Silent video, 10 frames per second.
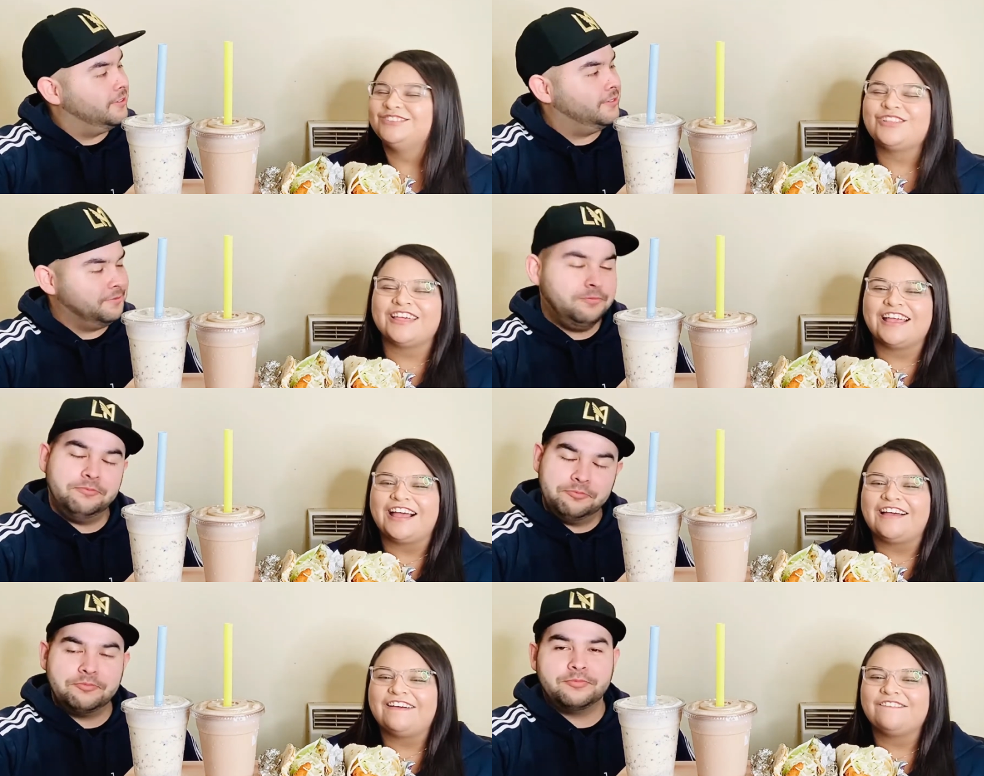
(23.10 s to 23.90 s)
Speaker 1: so they mm-hmm.
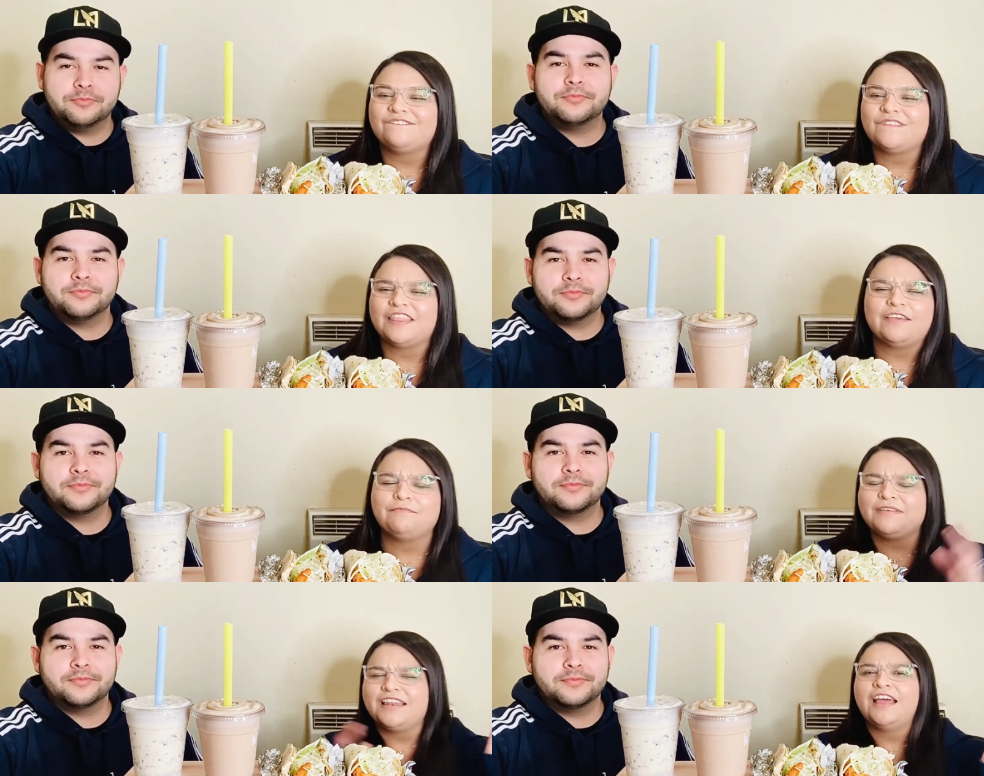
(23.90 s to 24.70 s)
have they've
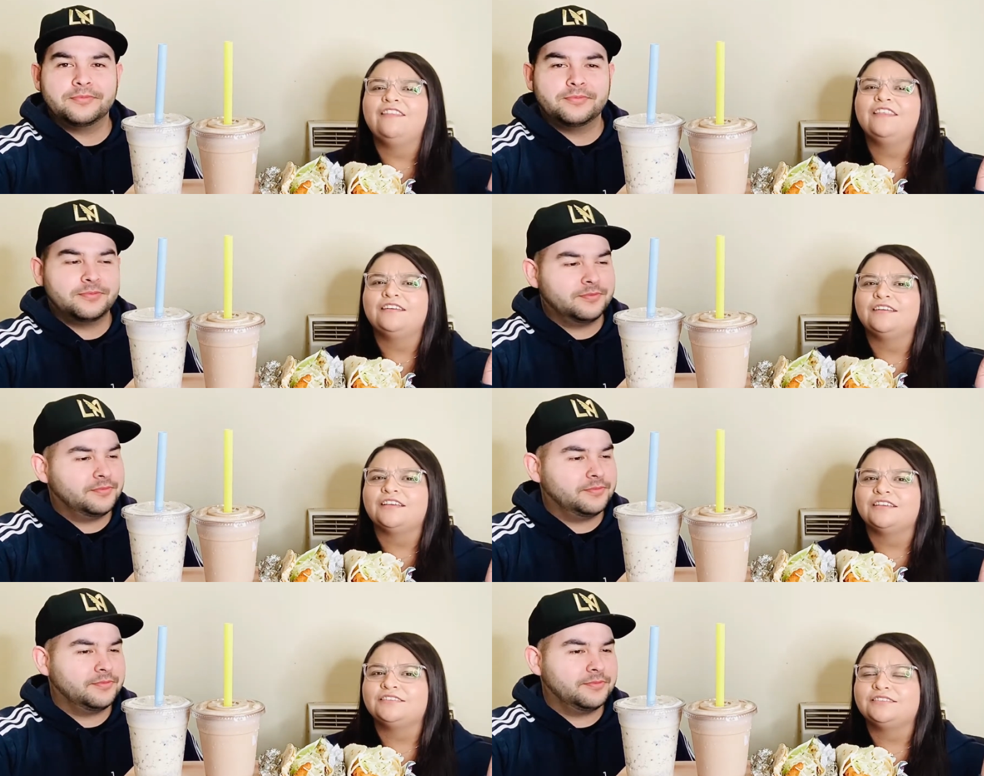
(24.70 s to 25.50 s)
been had the
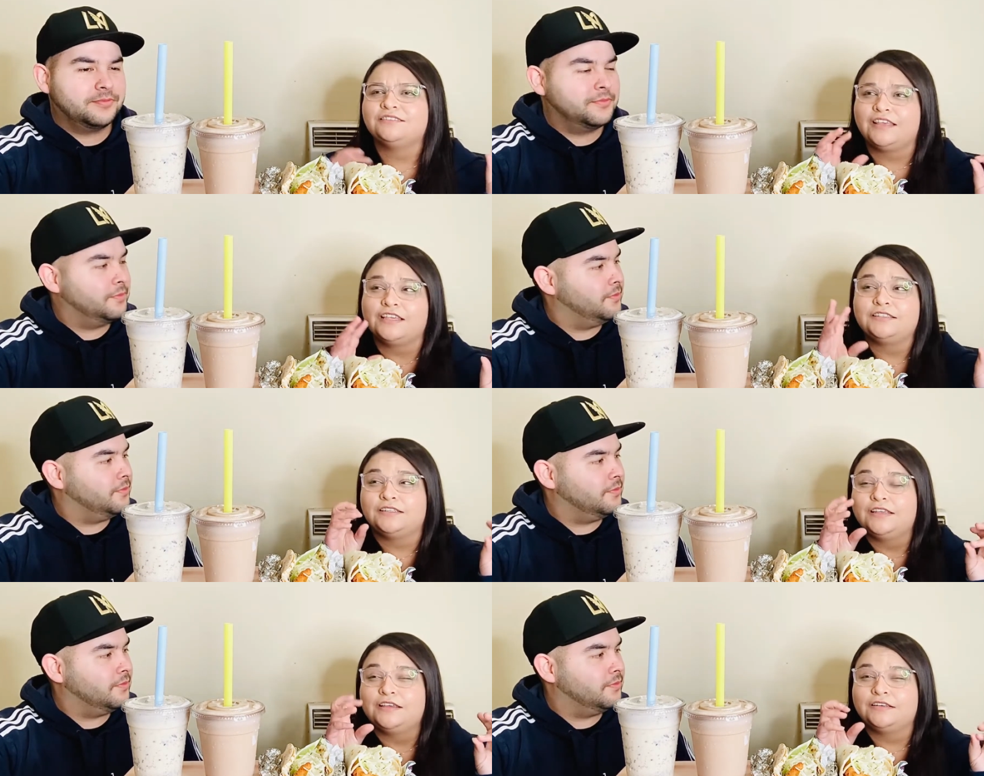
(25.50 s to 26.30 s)

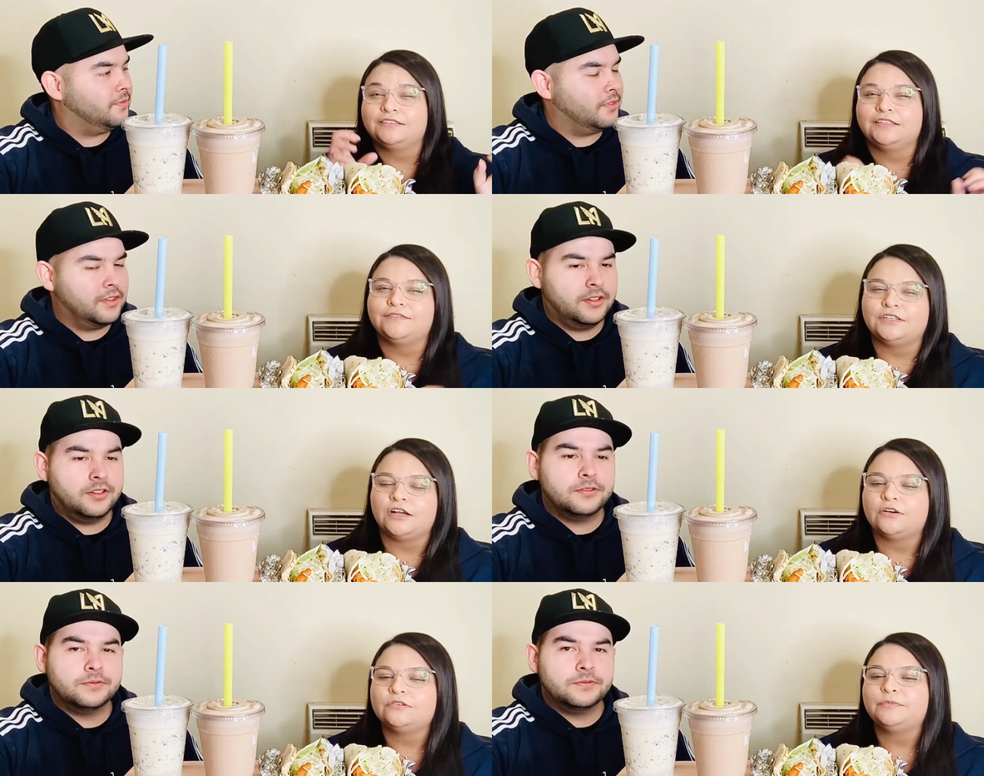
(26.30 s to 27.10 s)
quesadilla stuffed
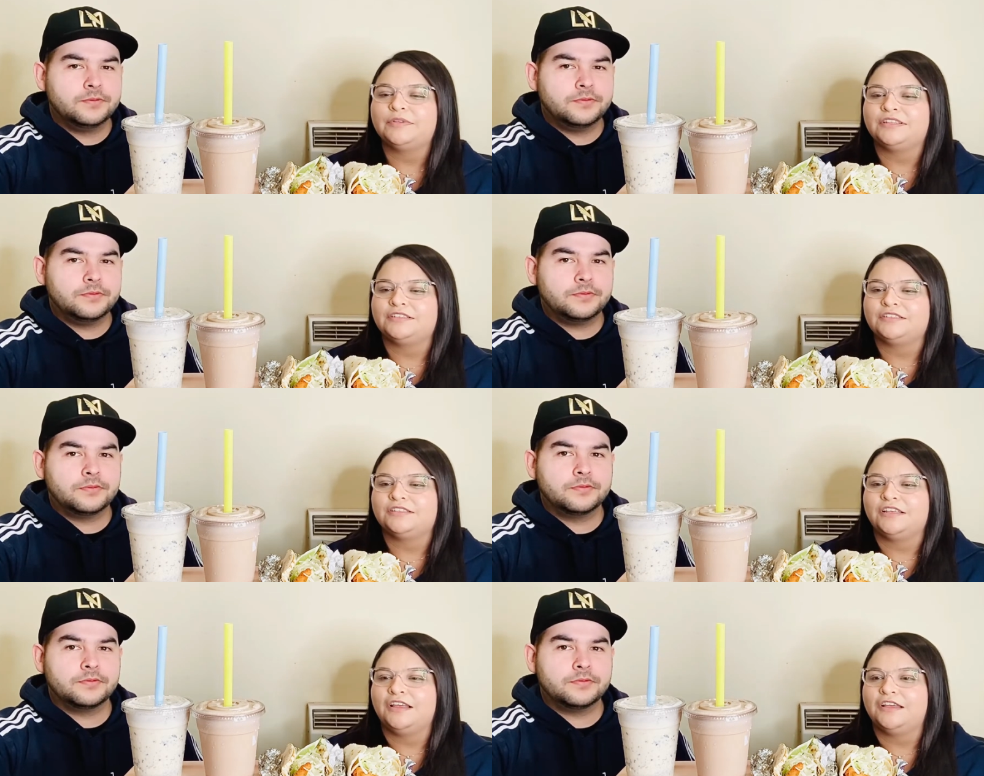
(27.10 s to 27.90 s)
tacos, but this is
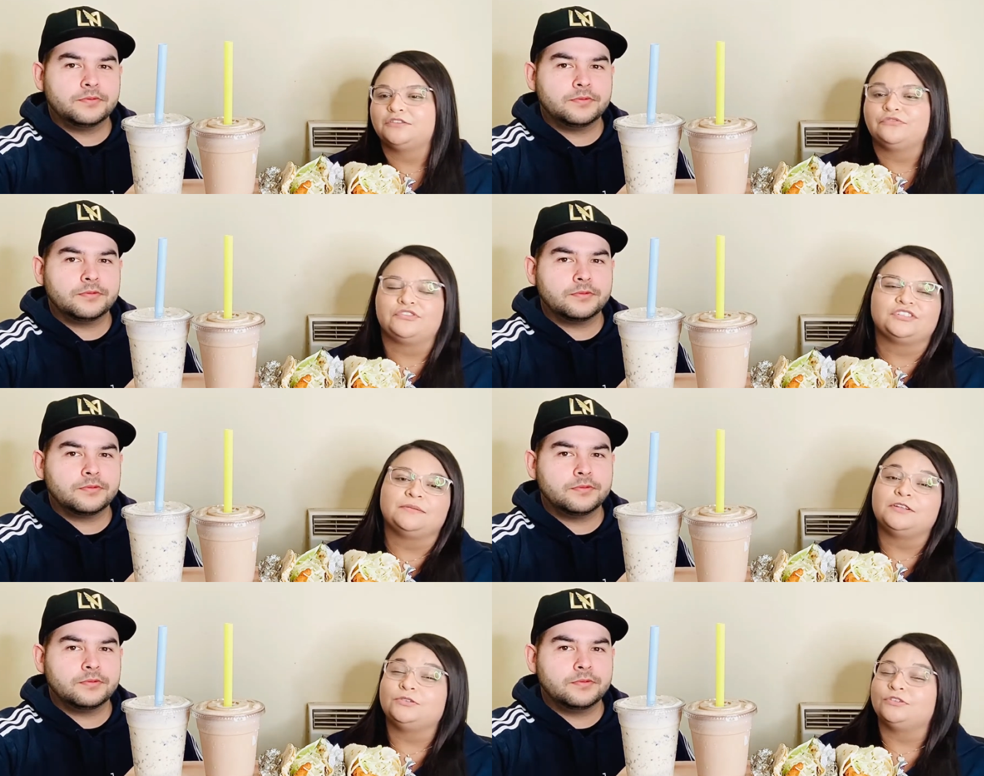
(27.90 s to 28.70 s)
like I guess the first time
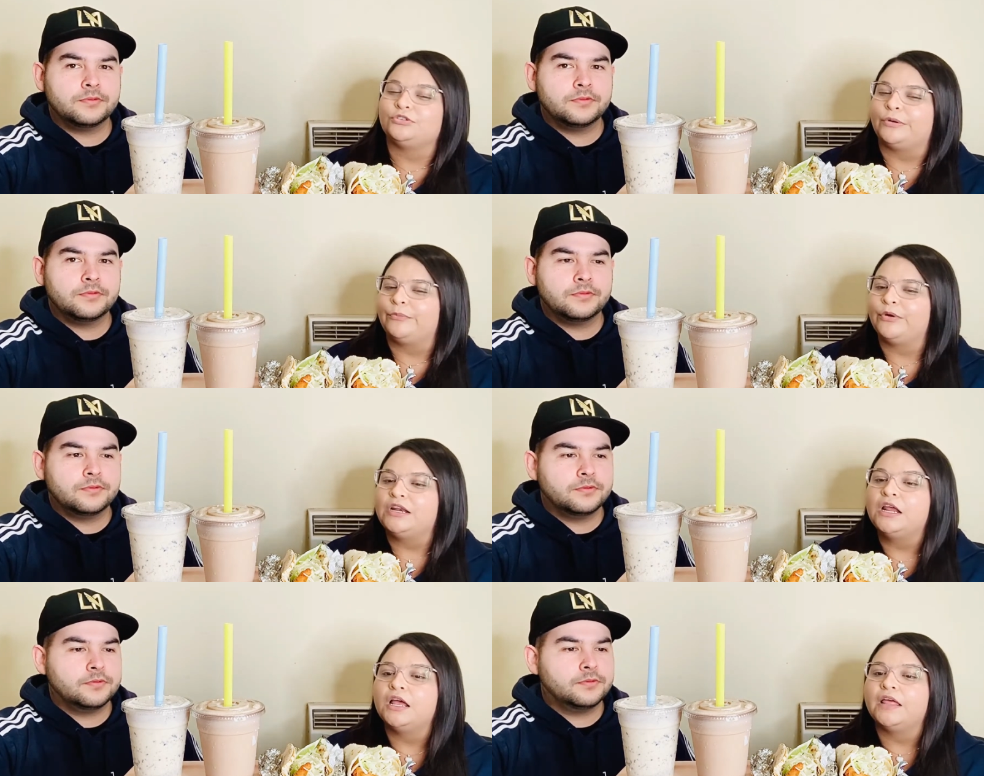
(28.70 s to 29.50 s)
they do the shrimp one.
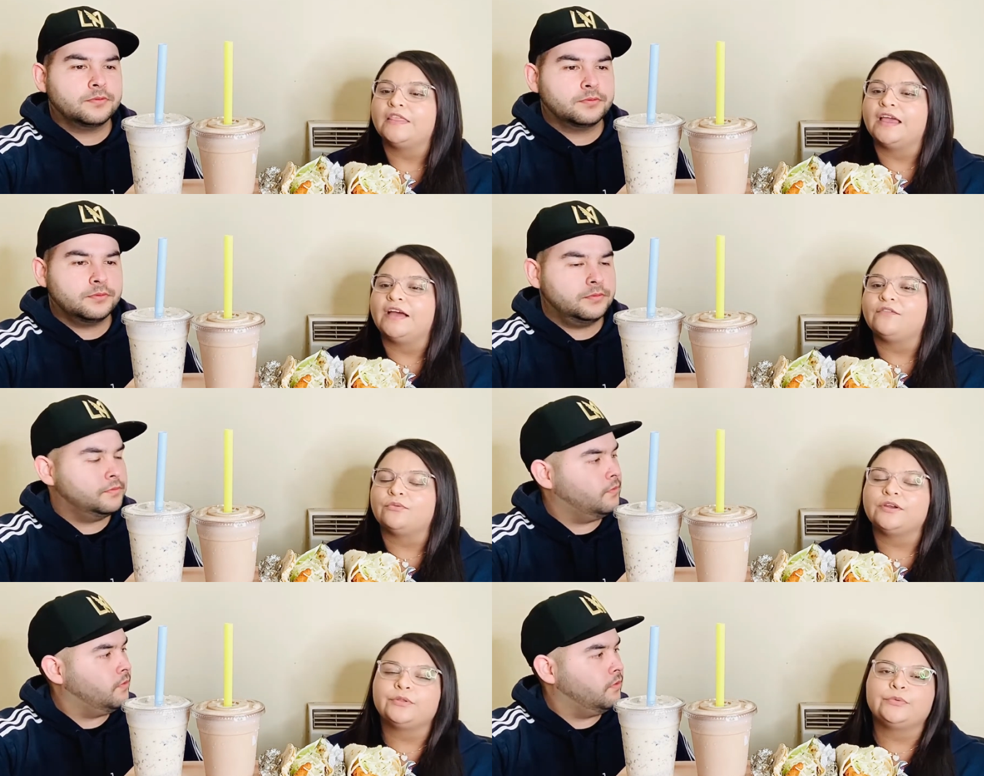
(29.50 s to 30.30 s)
They have a
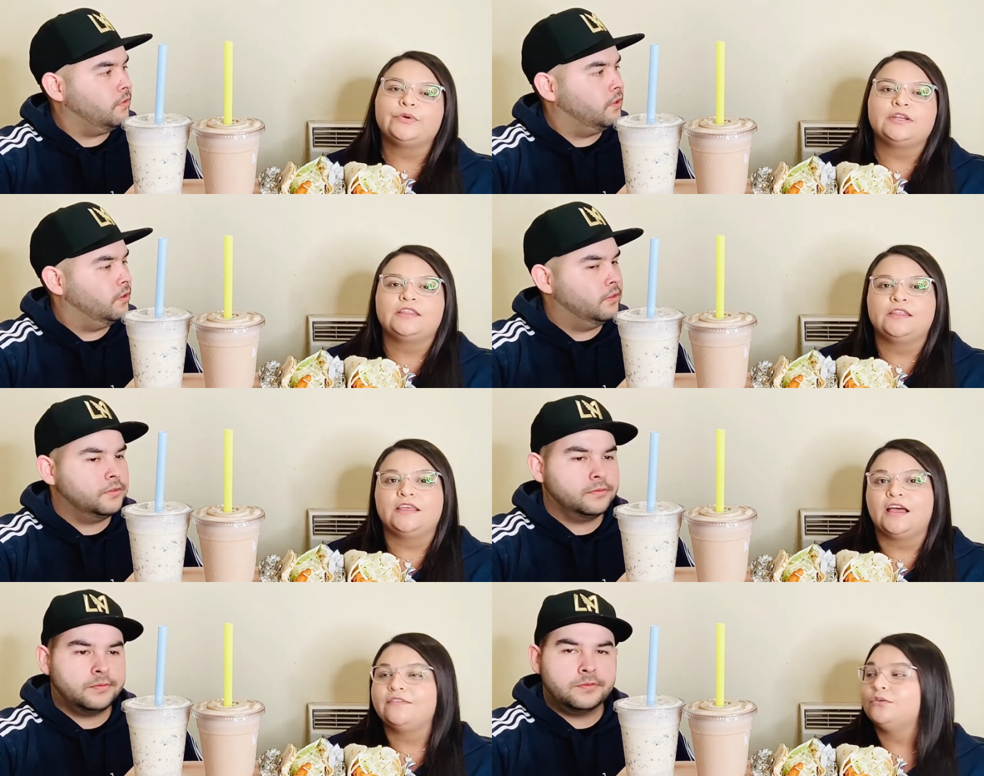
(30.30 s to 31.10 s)
regular one and then they
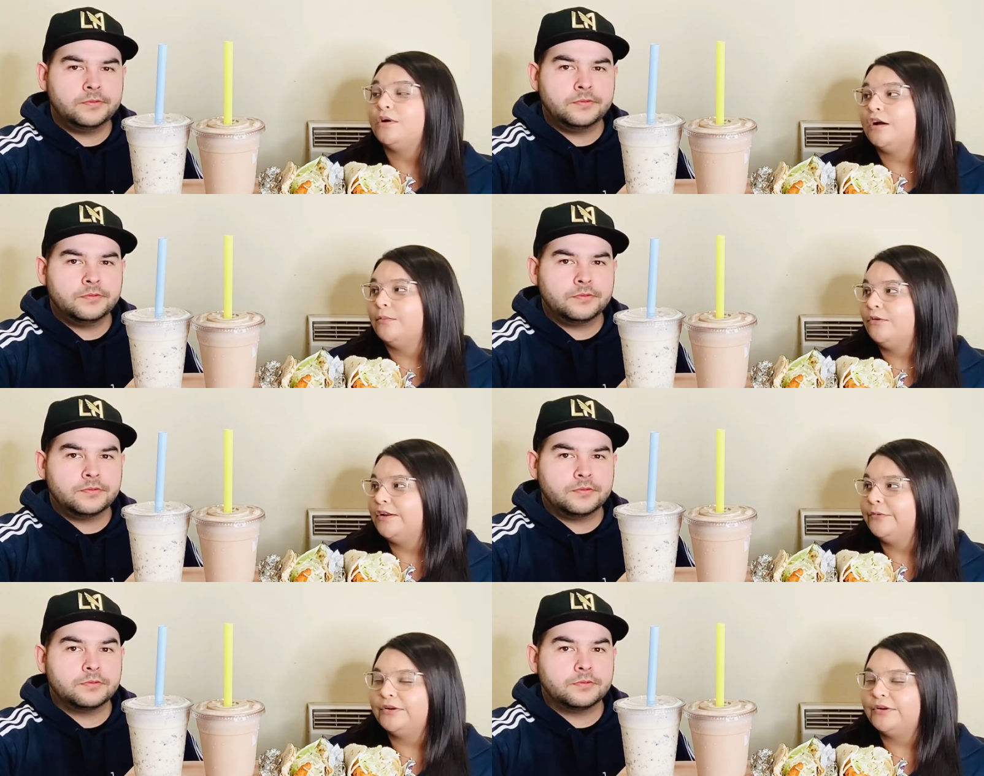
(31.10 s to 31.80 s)
have a guacamole